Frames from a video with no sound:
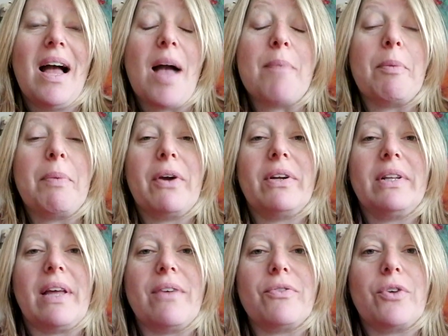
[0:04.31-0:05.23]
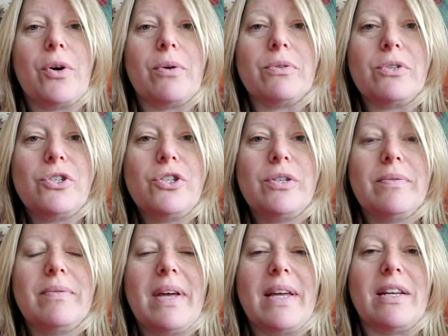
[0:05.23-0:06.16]
I'm a parent life coach
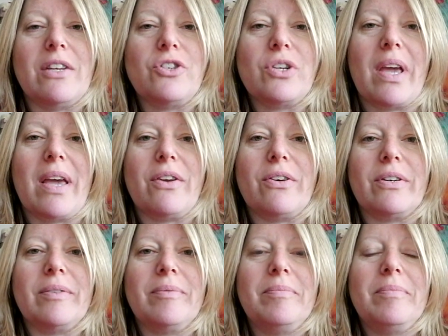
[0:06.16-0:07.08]
and educator.